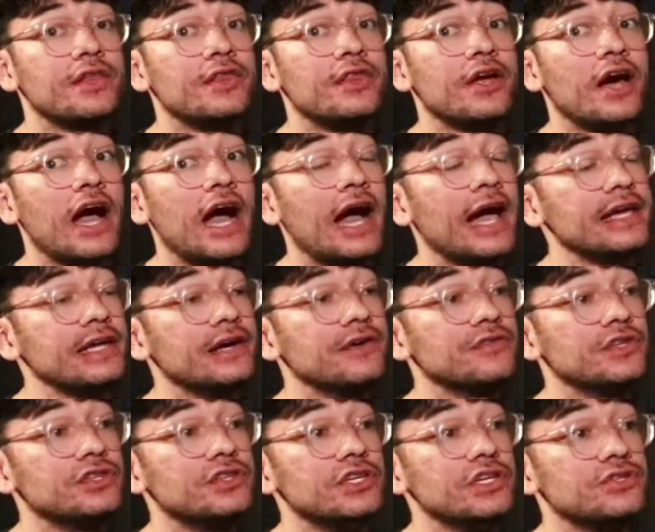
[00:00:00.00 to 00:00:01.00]
the height
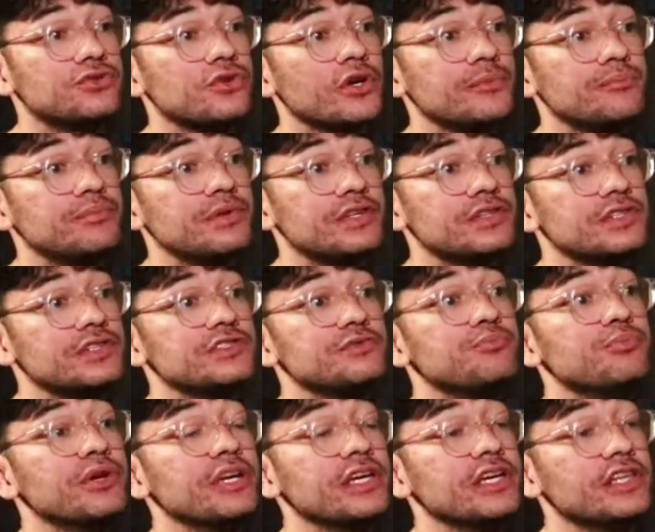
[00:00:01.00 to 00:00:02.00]
of the Detroit Pistons,
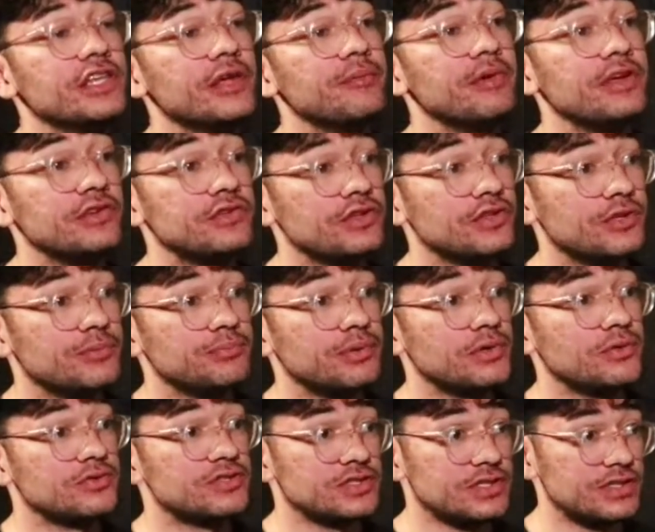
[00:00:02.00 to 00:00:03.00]
bringing them into the
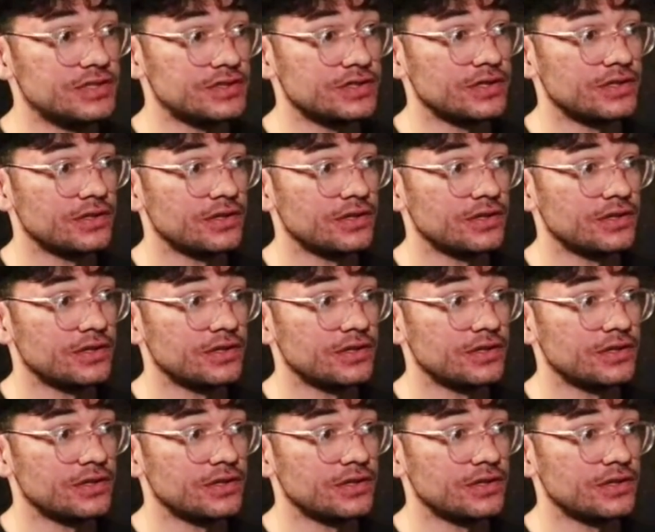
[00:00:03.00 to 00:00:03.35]
postseason.